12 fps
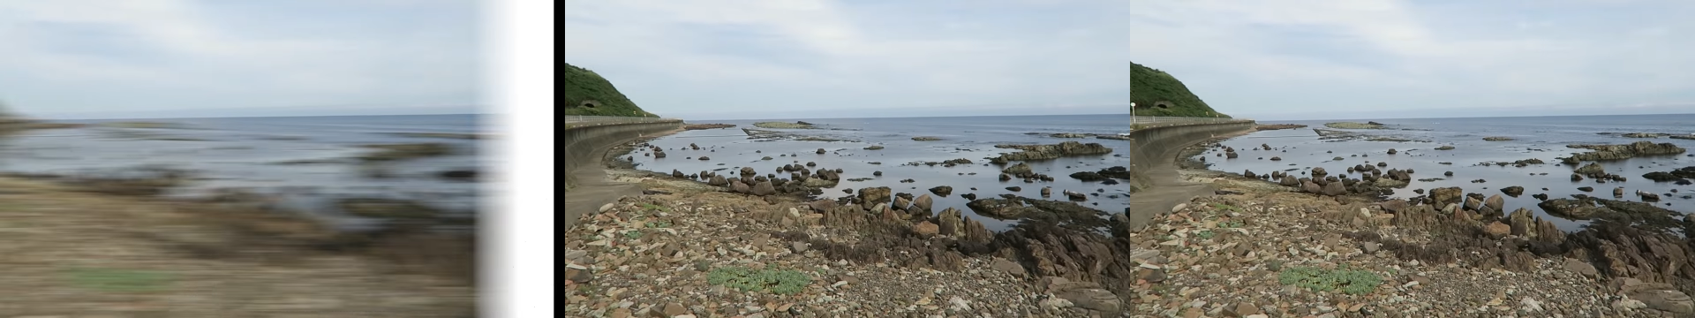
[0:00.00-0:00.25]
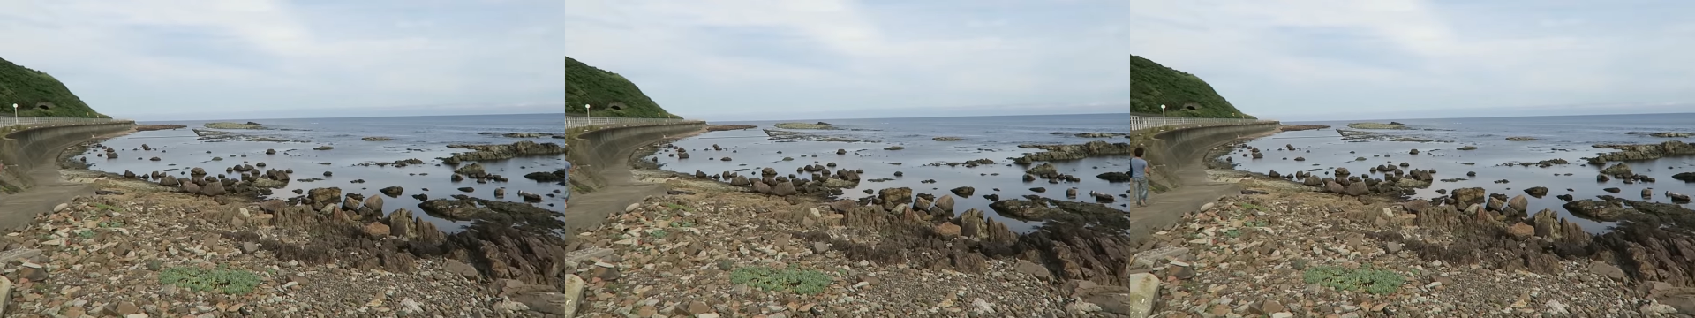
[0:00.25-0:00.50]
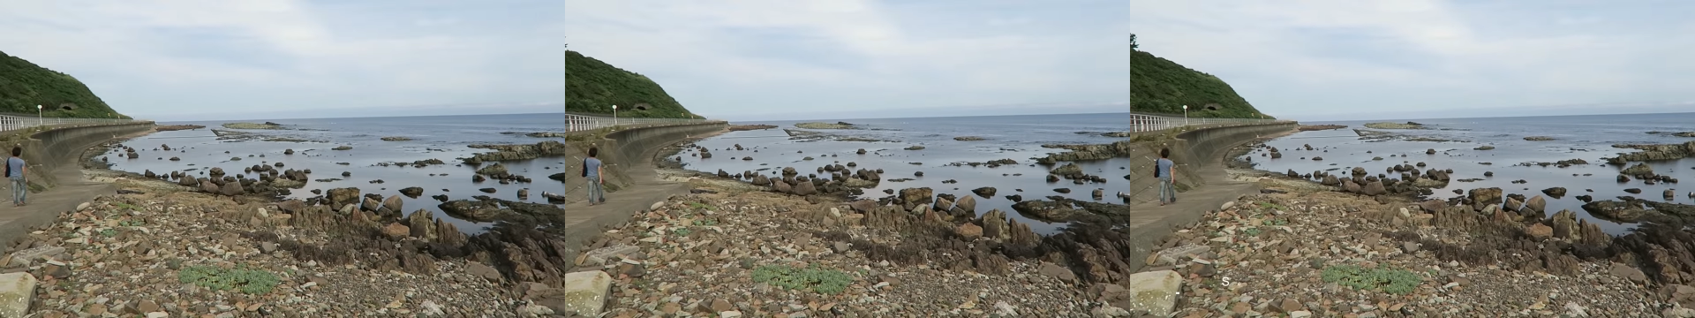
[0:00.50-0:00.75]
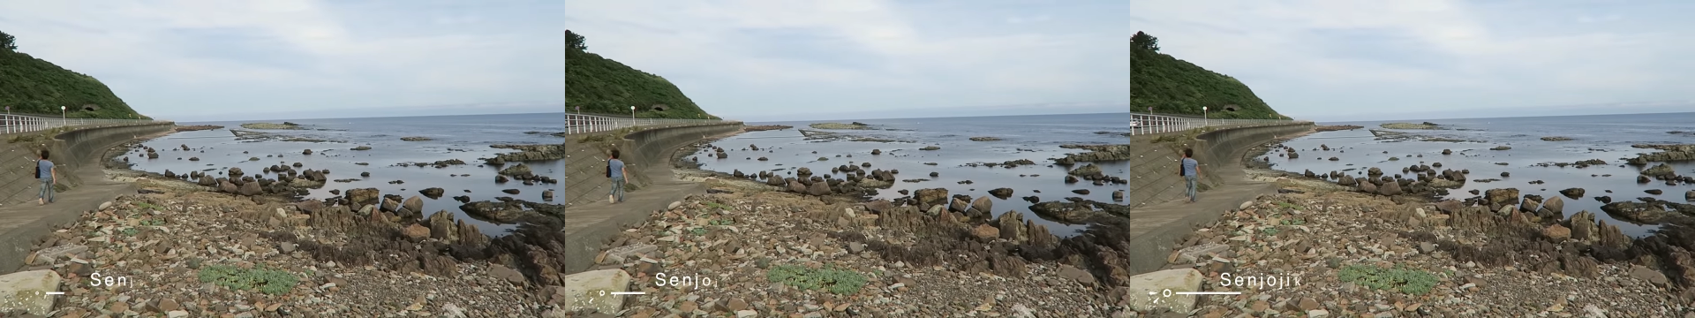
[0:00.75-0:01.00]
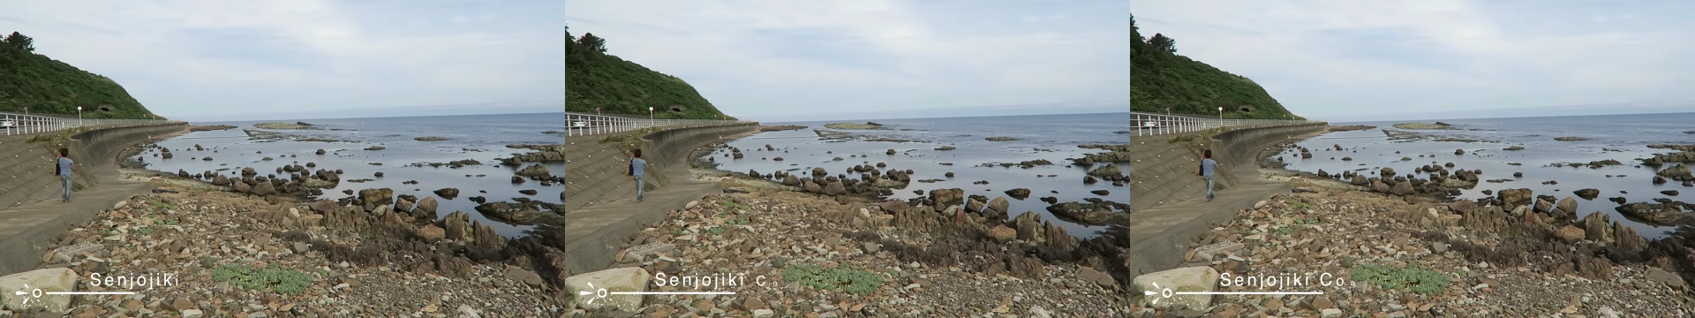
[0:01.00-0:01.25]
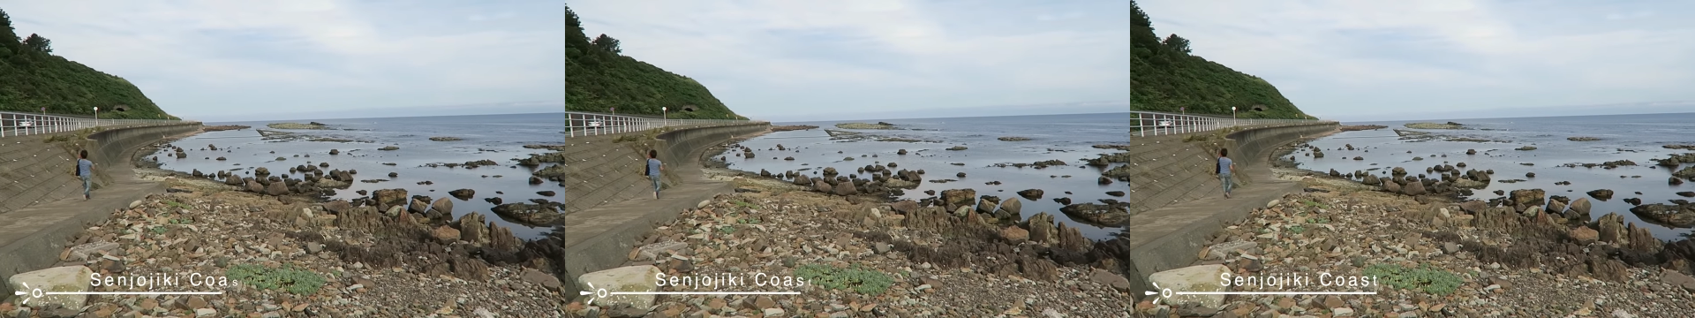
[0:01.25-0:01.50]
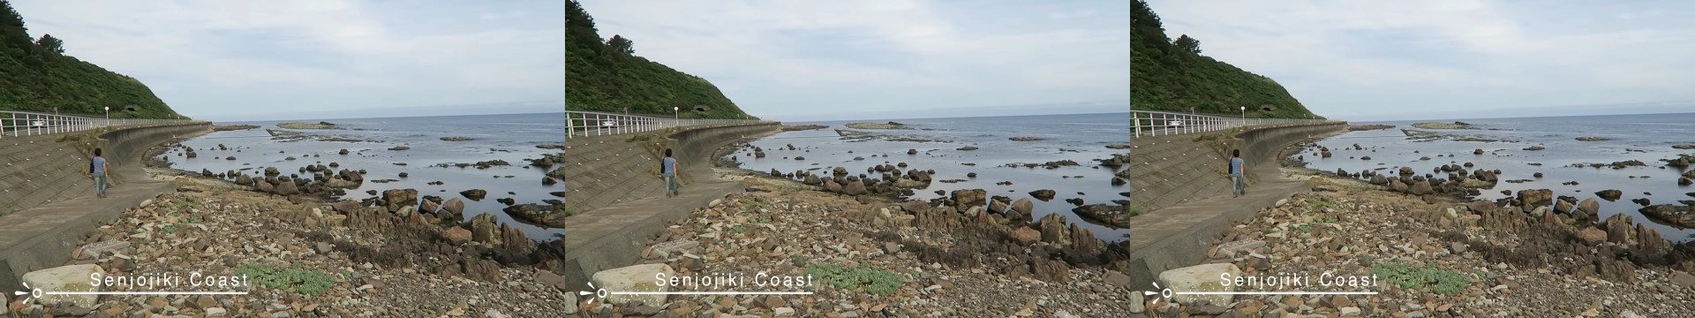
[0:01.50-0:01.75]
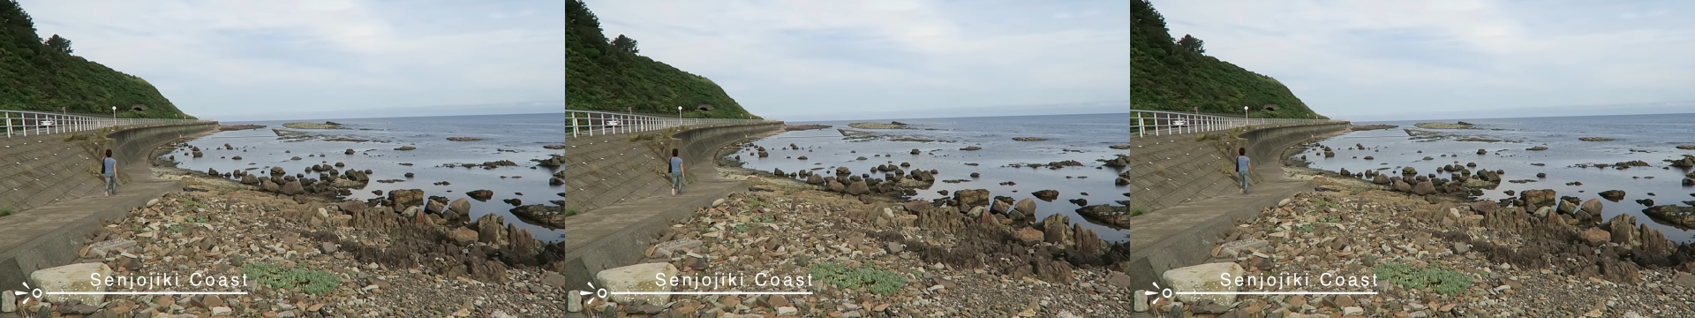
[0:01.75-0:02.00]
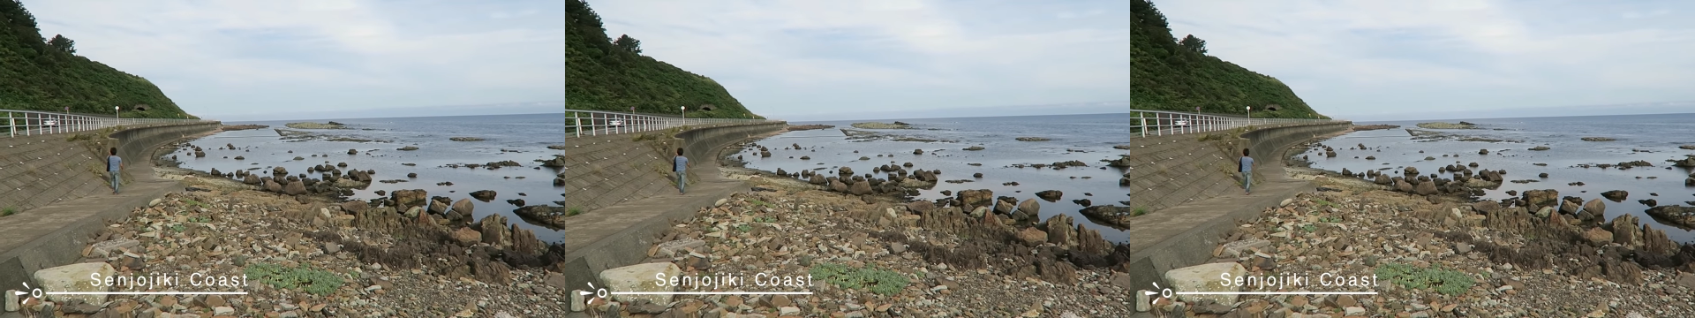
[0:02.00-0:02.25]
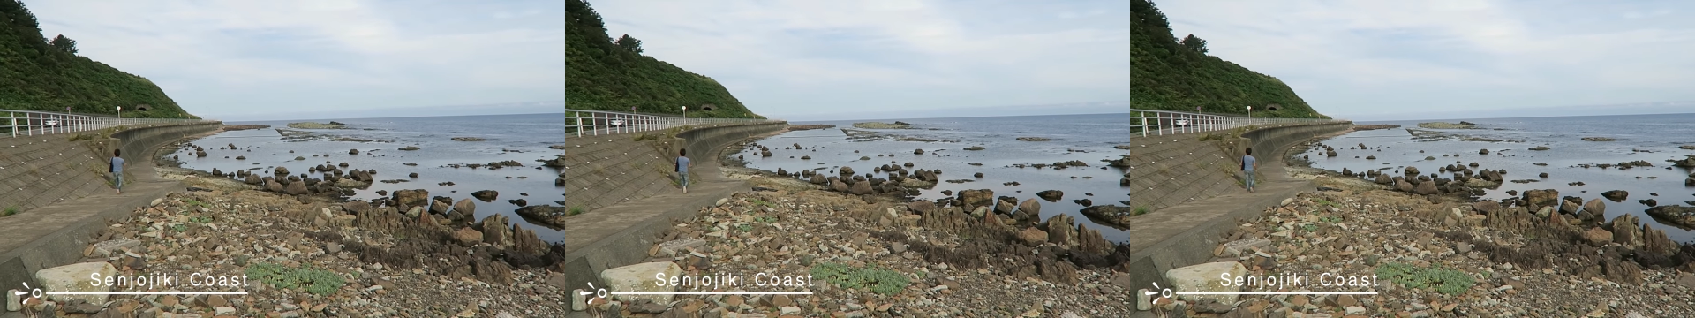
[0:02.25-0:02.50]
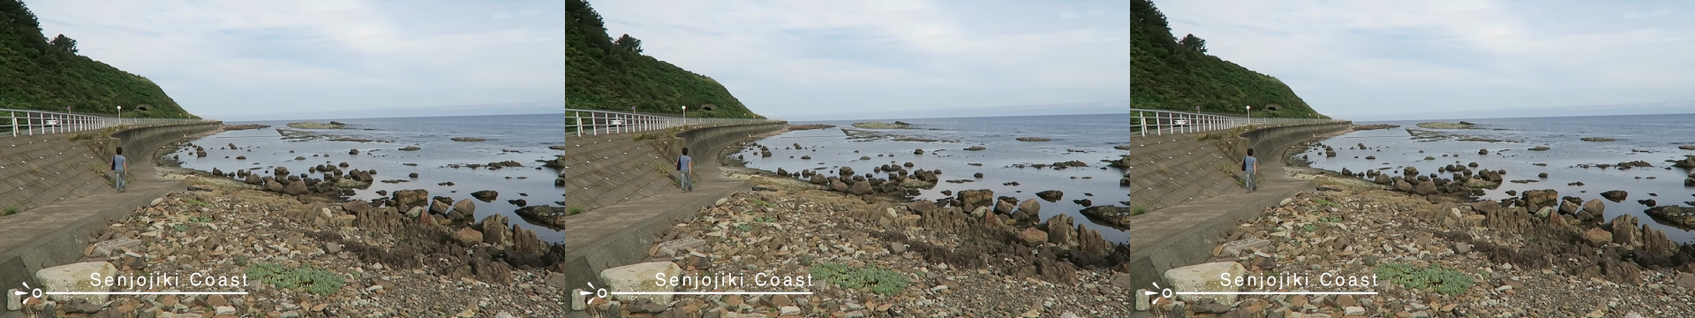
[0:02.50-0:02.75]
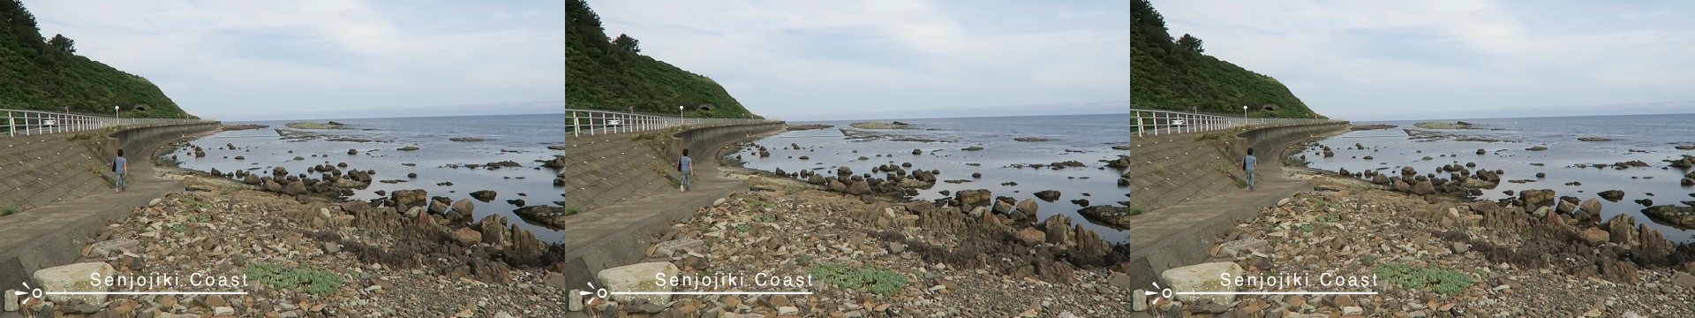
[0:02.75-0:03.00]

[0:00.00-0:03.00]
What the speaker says: (no speaker visible)